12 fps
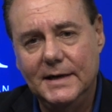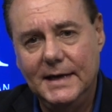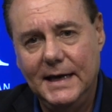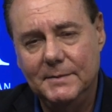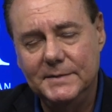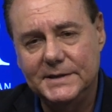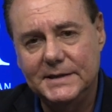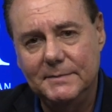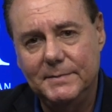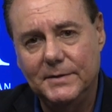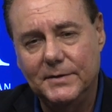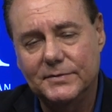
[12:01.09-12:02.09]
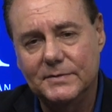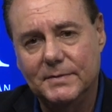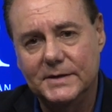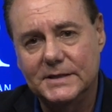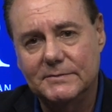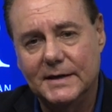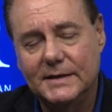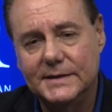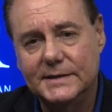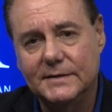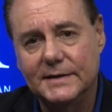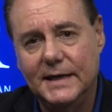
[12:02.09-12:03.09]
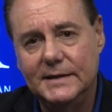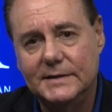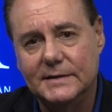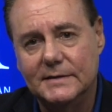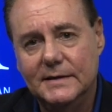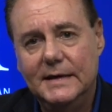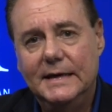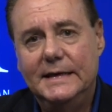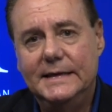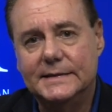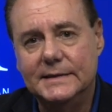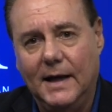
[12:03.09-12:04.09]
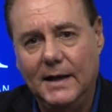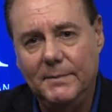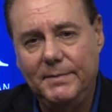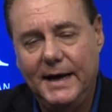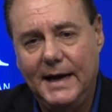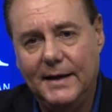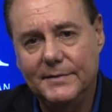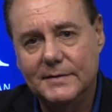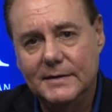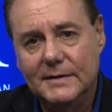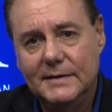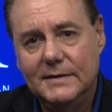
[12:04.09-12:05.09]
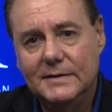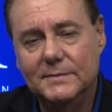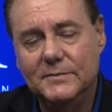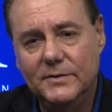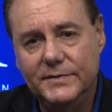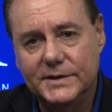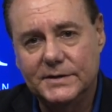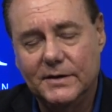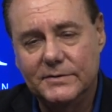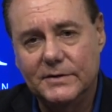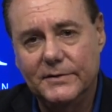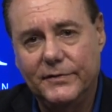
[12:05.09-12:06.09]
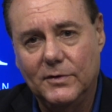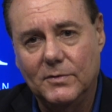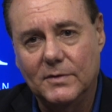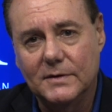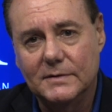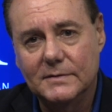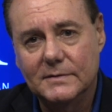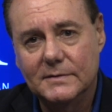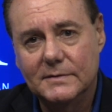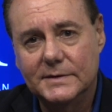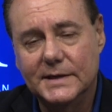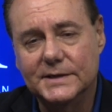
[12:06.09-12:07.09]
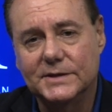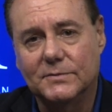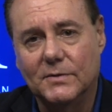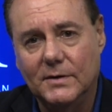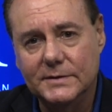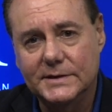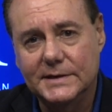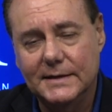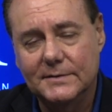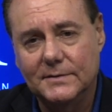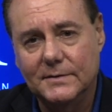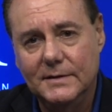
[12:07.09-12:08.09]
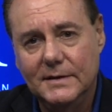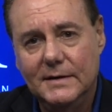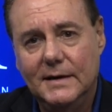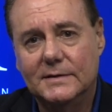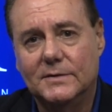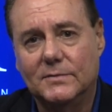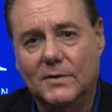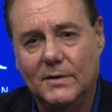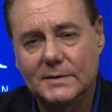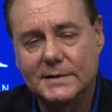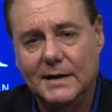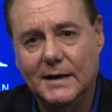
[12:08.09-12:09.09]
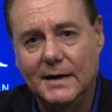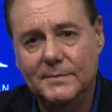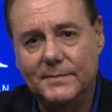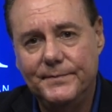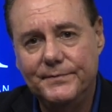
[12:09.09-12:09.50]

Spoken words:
an amnesty bill through budget reconciliation is not a path to move this country forward. It sends the wrong signal at the wrong time.